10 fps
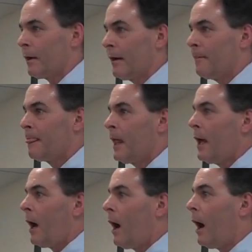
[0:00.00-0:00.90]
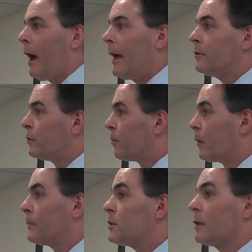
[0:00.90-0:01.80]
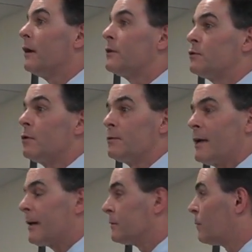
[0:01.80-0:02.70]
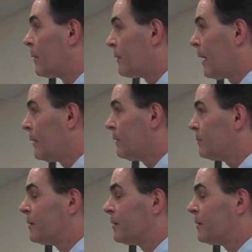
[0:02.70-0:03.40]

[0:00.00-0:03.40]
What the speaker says: okay? And your program chair can let you know exactly where that is.